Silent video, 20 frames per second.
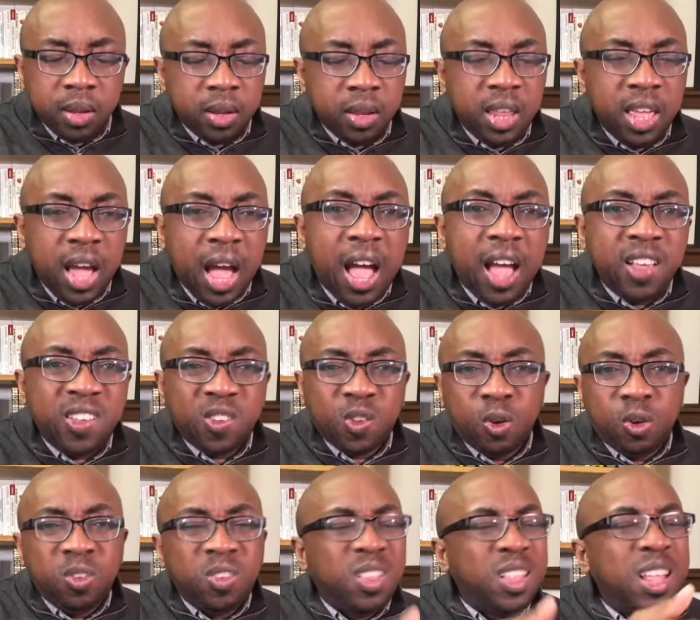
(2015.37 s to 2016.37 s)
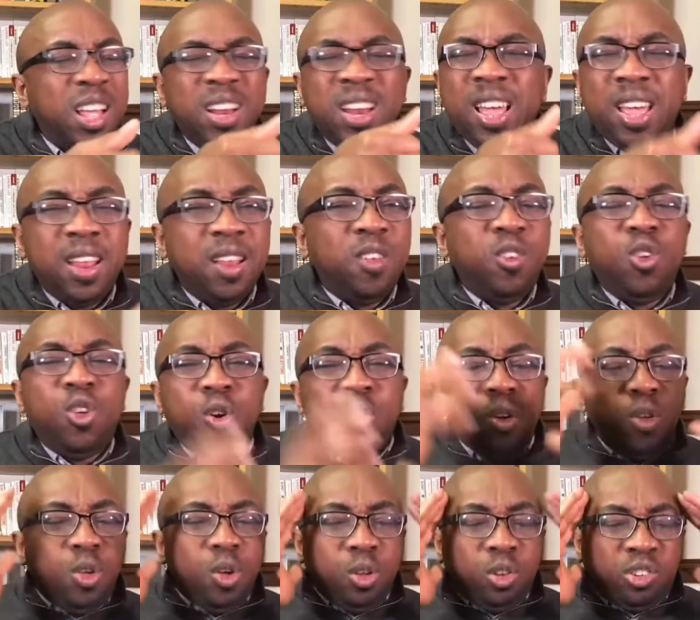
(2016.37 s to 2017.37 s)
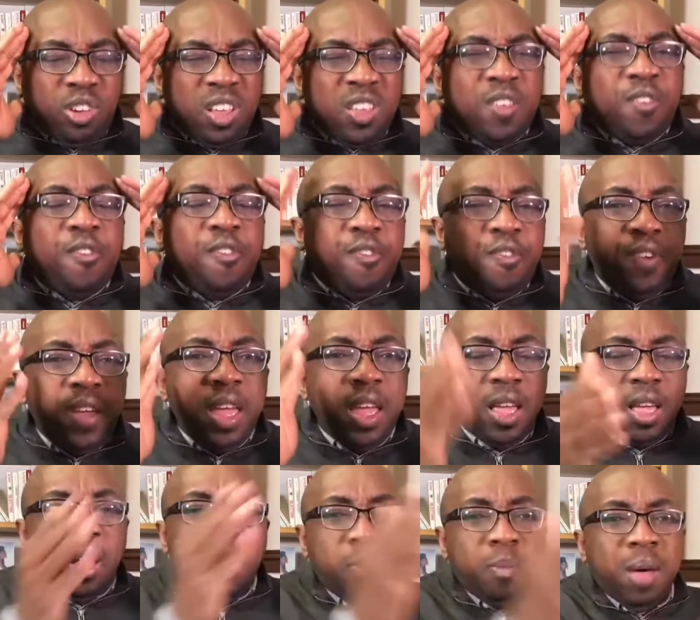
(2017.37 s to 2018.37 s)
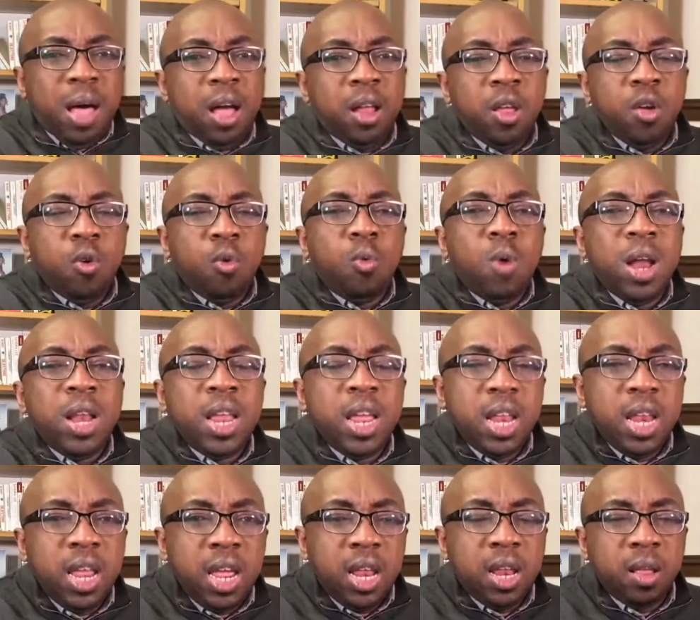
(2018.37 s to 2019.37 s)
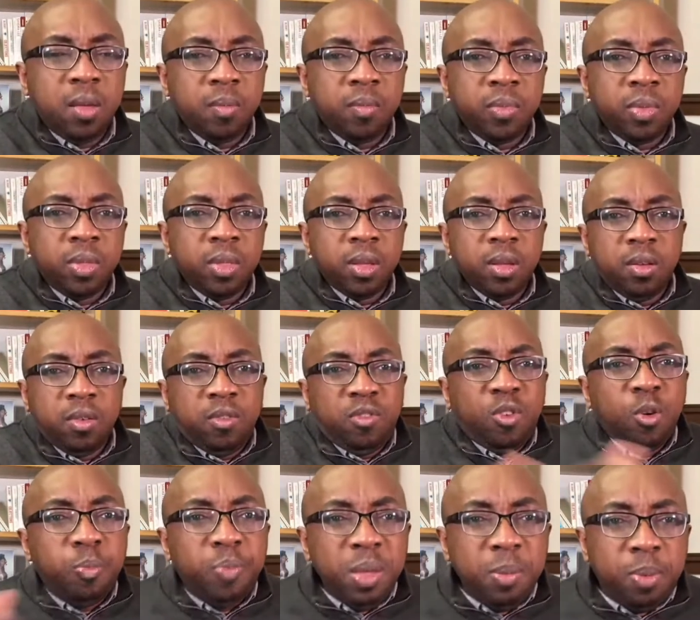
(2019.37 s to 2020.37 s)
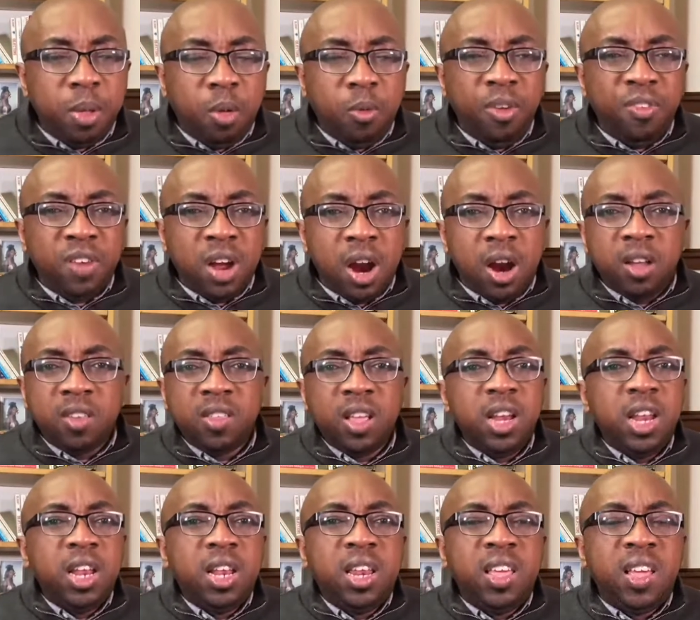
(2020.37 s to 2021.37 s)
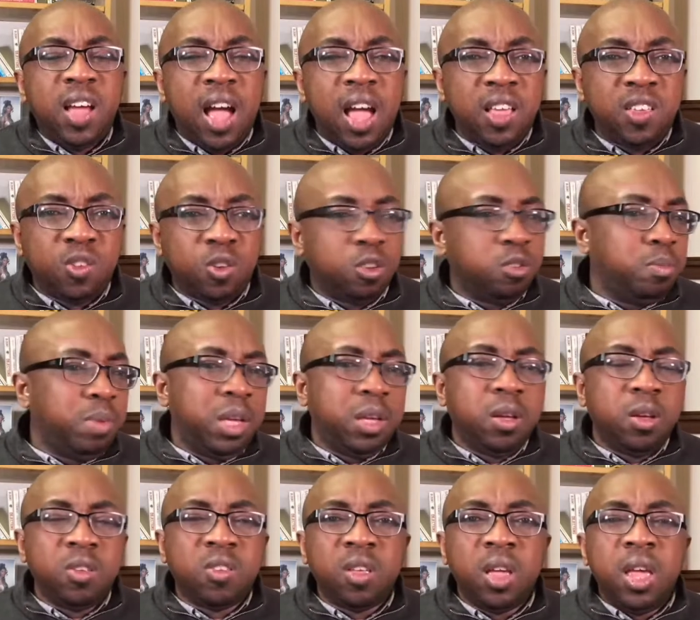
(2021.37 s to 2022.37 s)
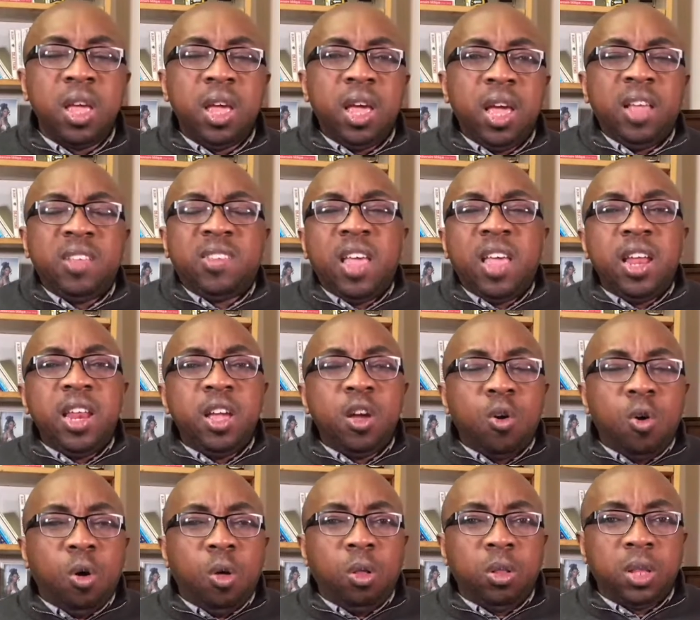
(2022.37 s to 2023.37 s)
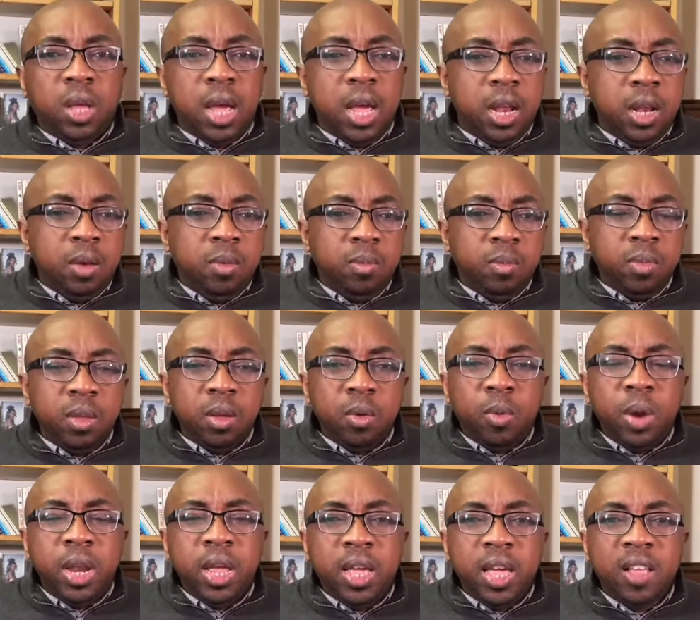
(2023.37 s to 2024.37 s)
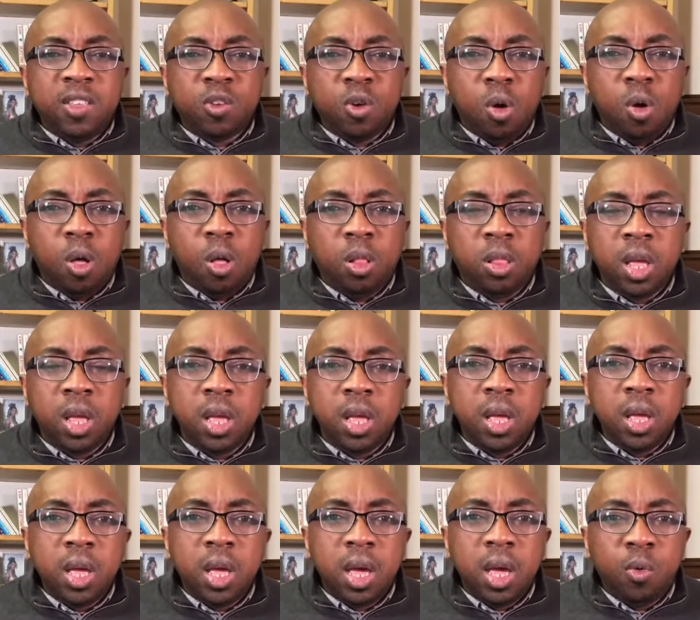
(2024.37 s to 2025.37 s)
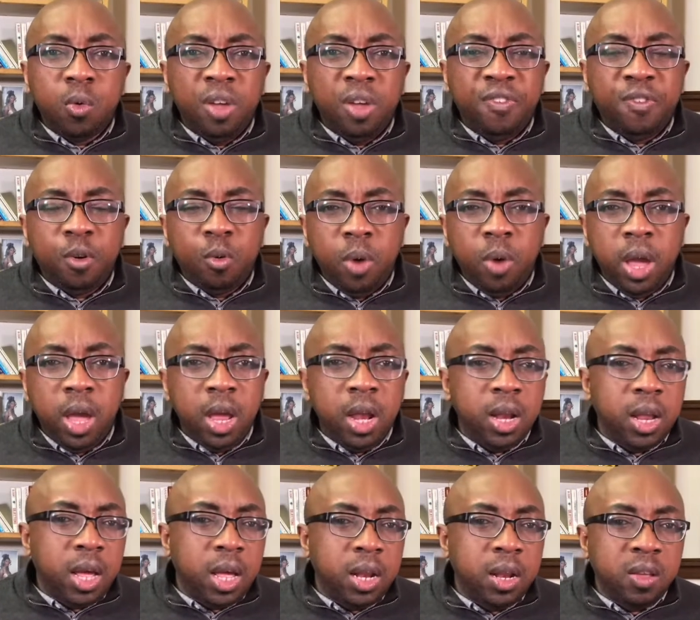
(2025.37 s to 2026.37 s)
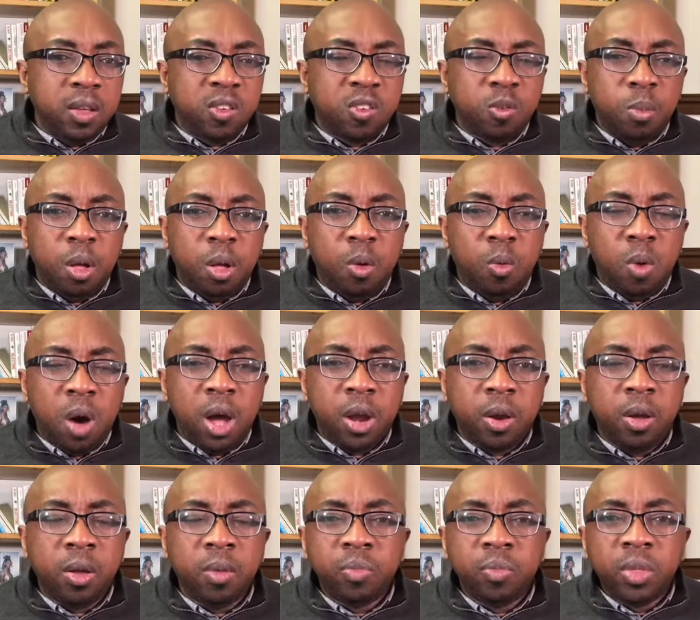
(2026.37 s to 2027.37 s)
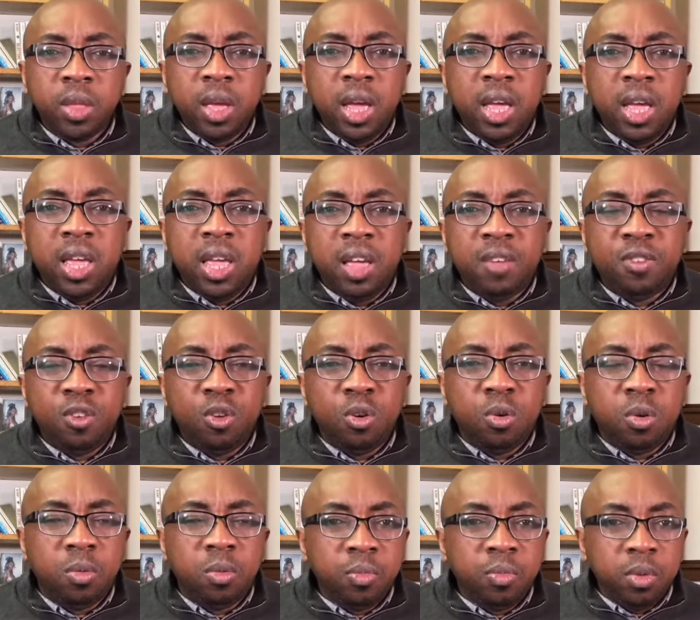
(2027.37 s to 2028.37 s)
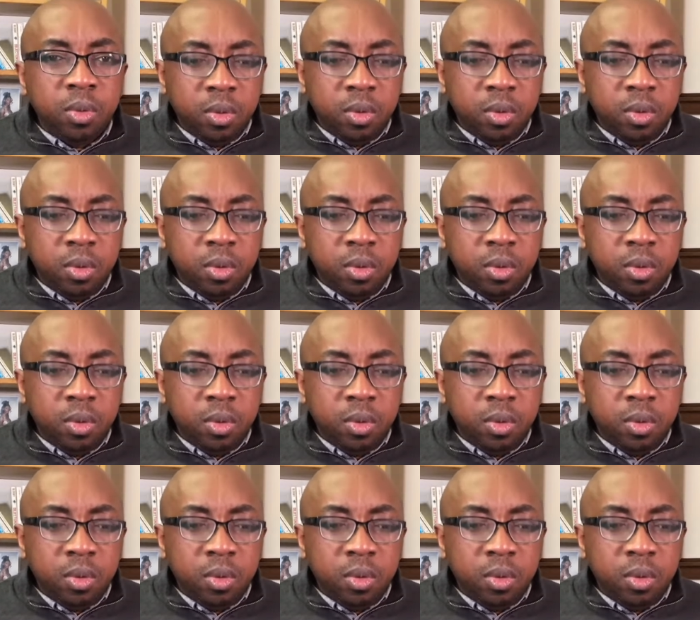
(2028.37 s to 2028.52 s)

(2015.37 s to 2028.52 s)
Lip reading: icers. You just think about what they need. For people with cars, they need the icers because it's getting cold. And when it gets cold, with wind and small water, it gives you